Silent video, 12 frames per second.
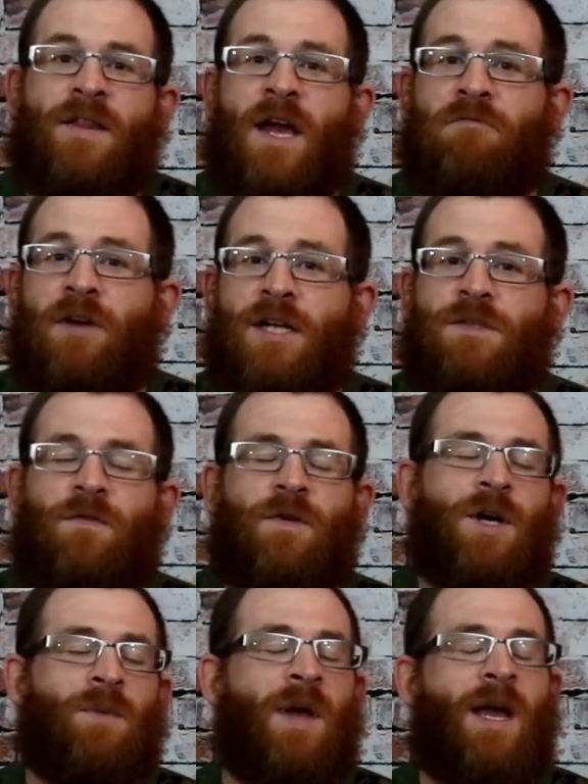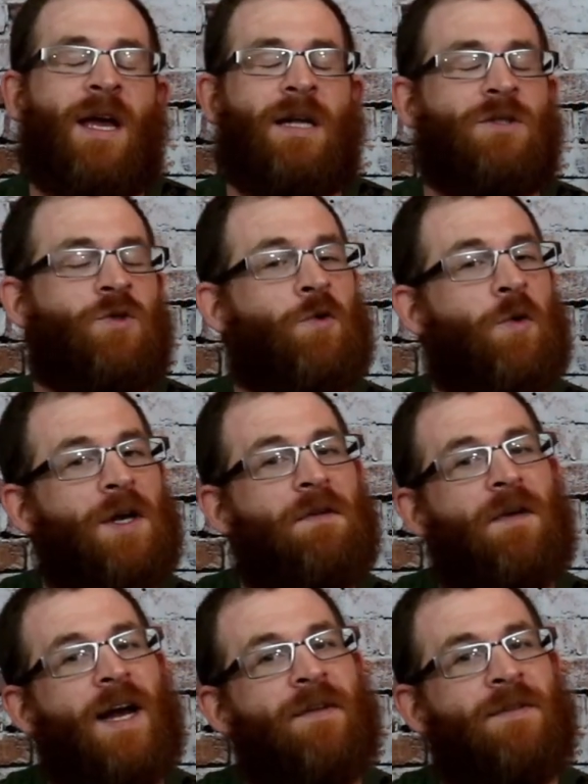They range from a
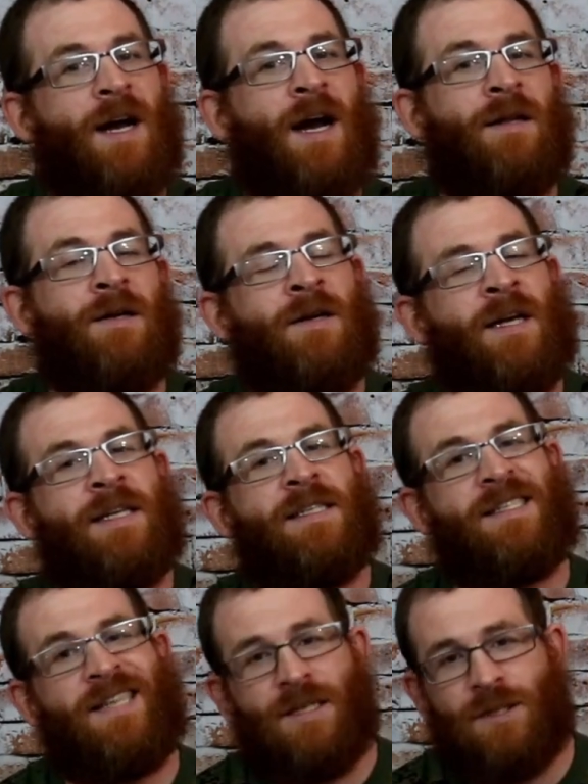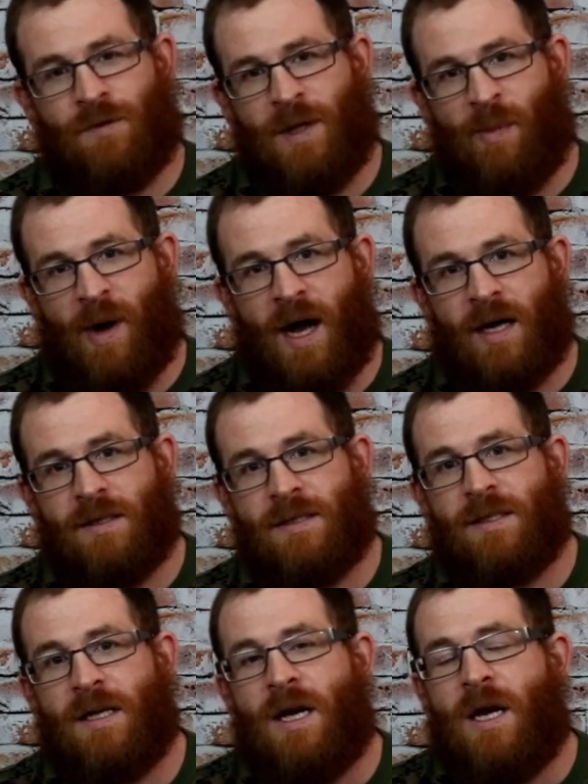$25 accessory box
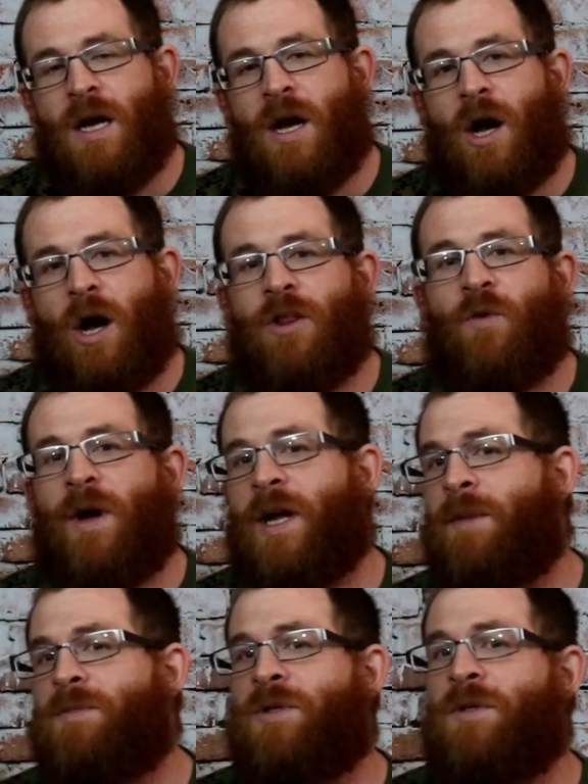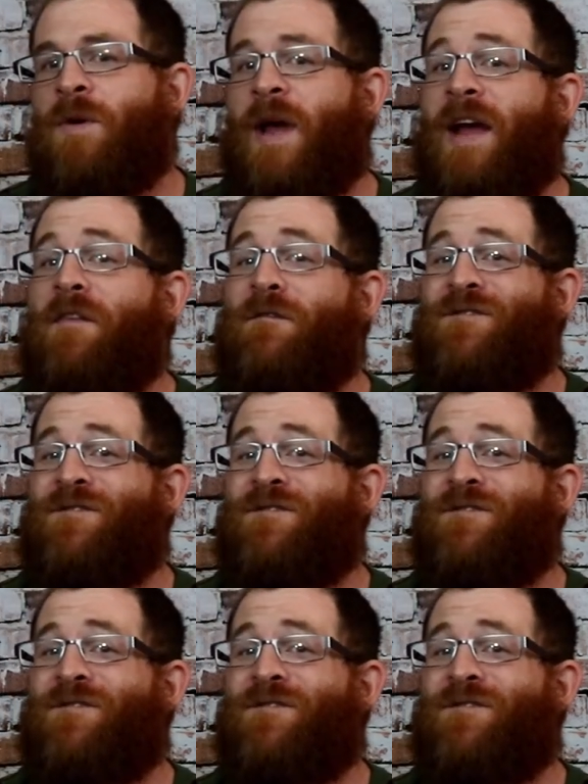all the way up to a